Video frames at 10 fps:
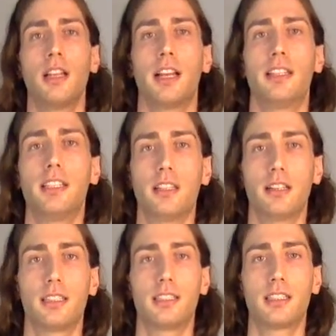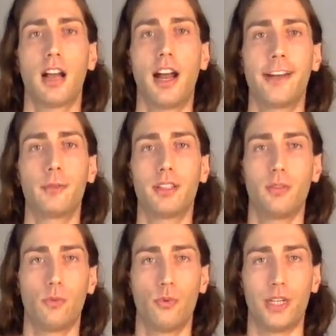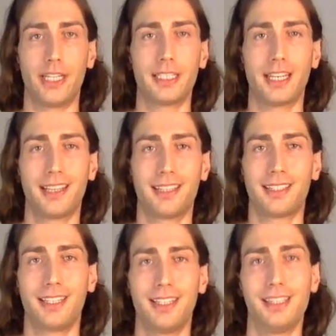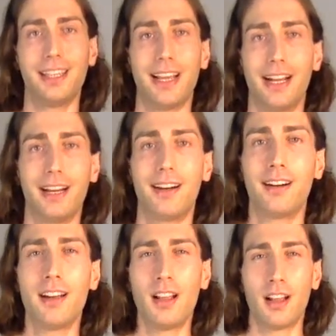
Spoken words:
And here is this iron ring that is in there.